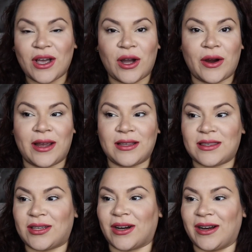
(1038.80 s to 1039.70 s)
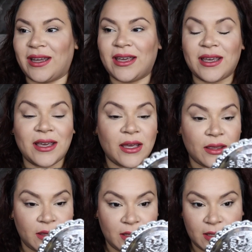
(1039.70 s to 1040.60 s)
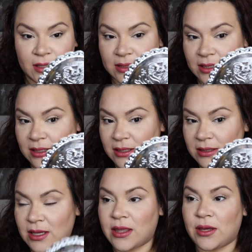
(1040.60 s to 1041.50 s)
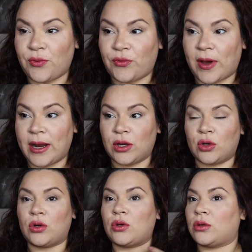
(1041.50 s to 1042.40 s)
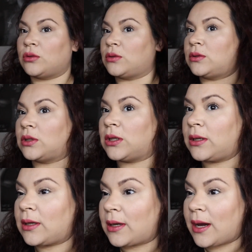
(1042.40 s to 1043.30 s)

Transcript: Alright, sorry. This is the final look.